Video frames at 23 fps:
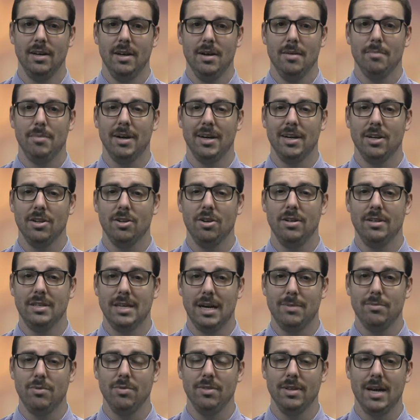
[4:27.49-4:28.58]
but can learn
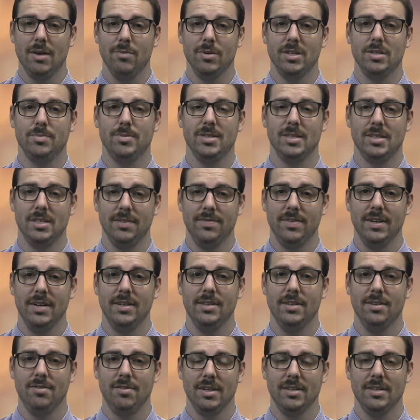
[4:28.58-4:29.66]
double that with specific
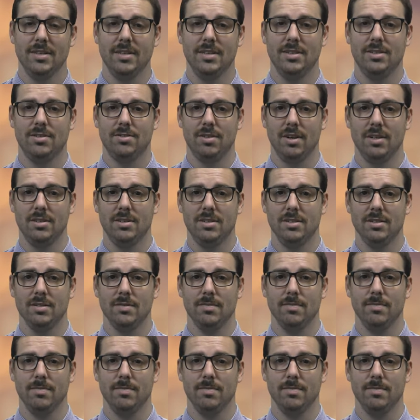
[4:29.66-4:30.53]
directed instruction.